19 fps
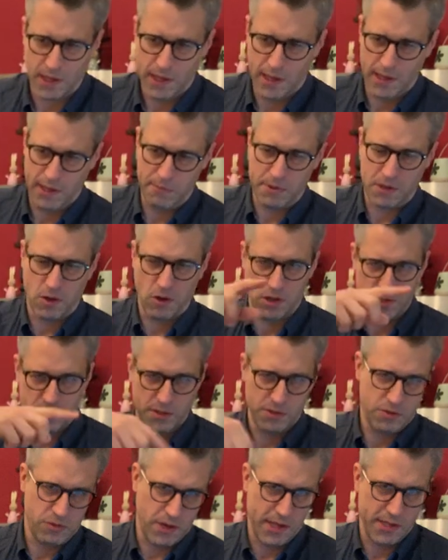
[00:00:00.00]
uh, because
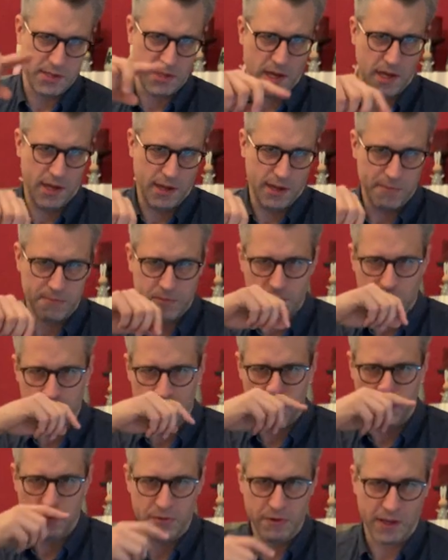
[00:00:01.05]
the trains are
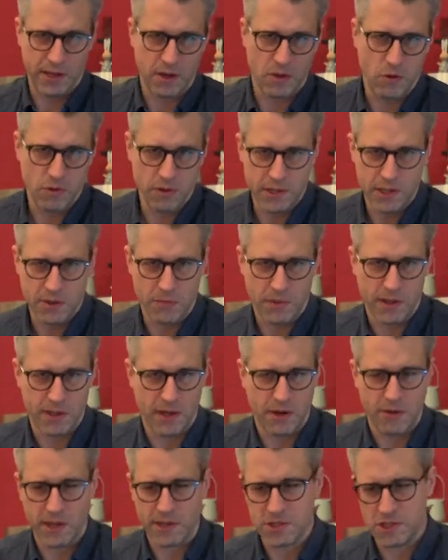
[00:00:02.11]
moving only in one
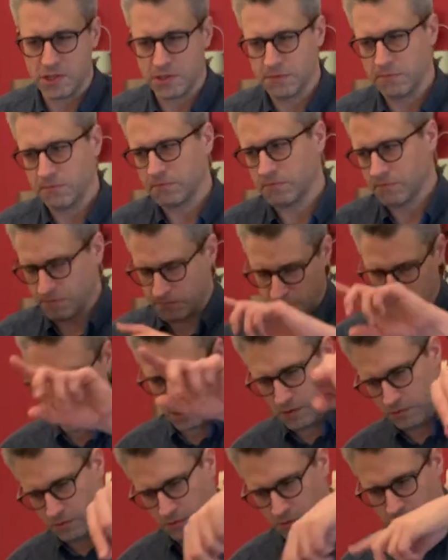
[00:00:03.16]
direction.
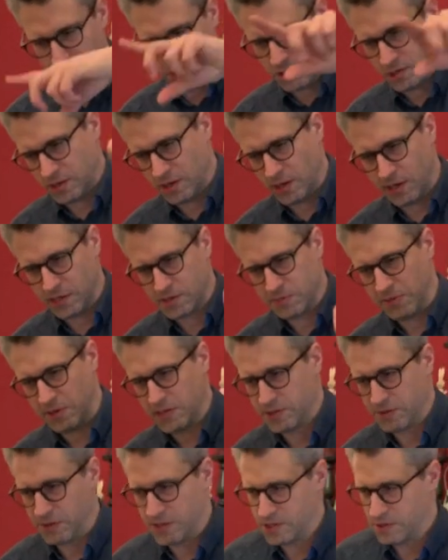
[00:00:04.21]
Regional
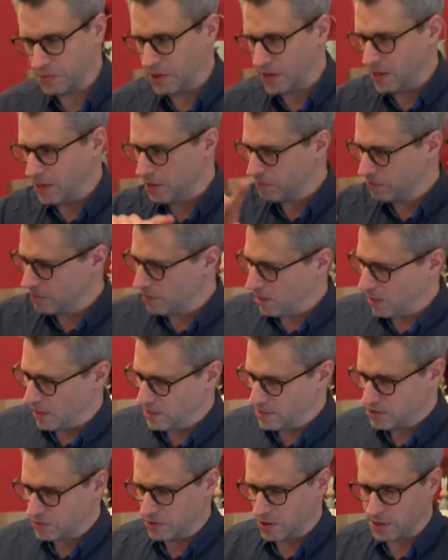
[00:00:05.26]
Express this way,
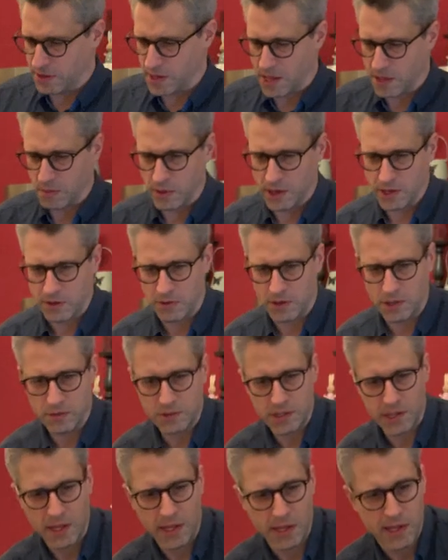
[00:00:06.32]
ICE train the other way
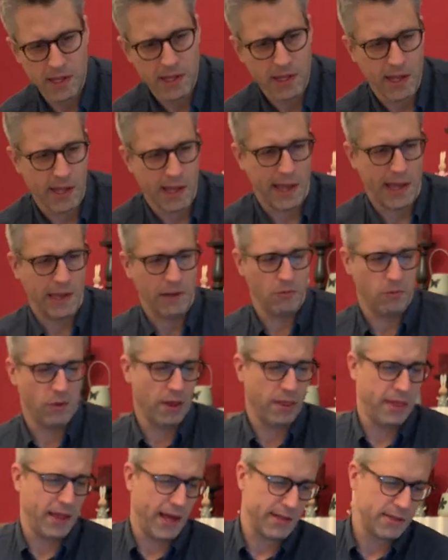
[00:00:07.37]
around. And
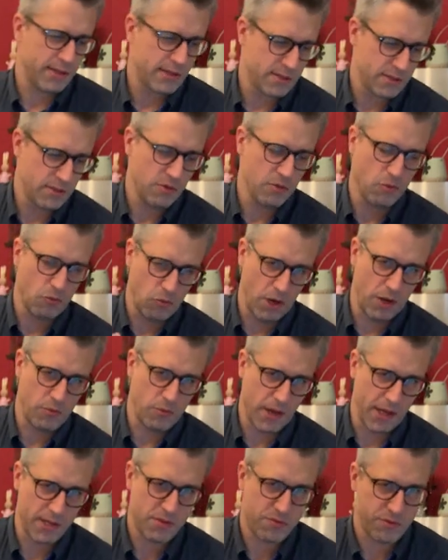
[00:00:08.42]
with that
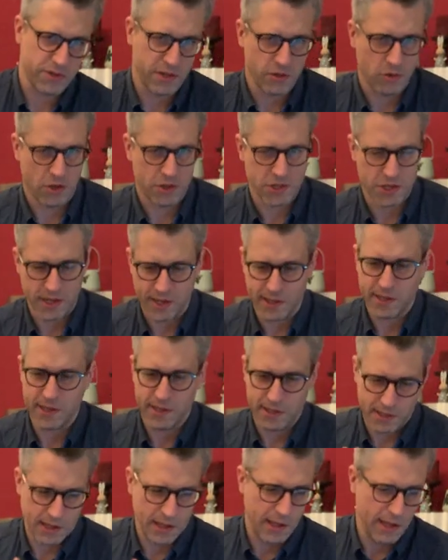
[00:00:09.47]
one-way street logic,
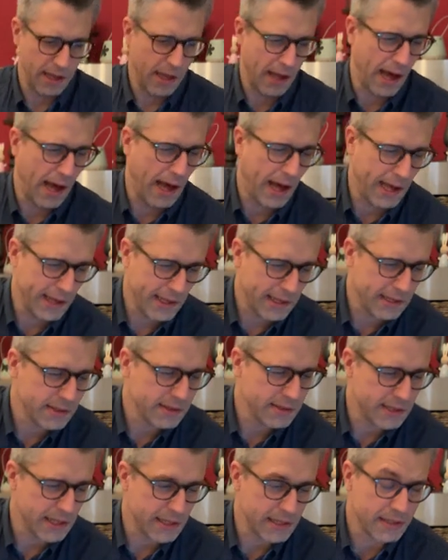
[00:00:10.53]
uh, I
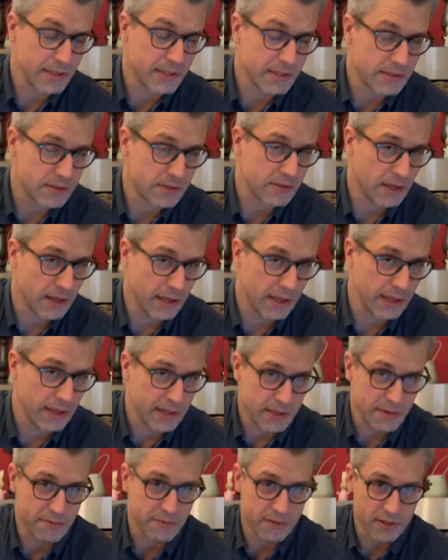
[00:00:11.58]
didn't uh,
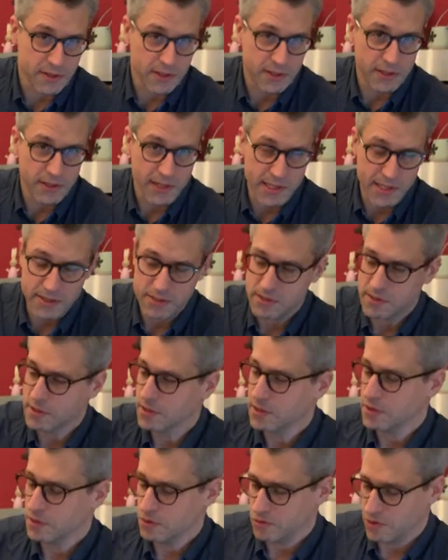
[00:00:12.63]
even need
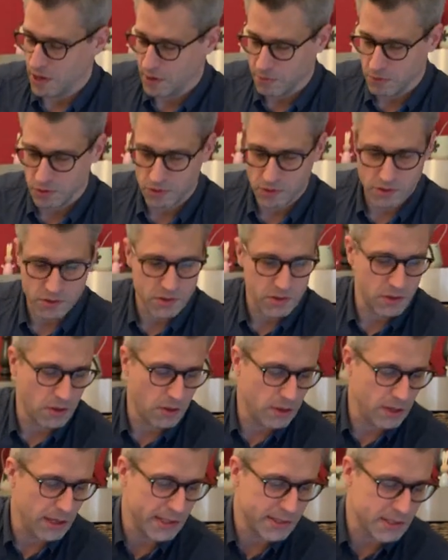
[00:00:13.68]
track motor.
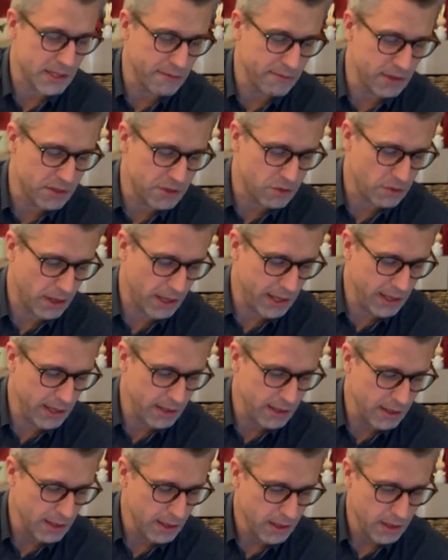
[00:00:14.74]
So let's give it a try.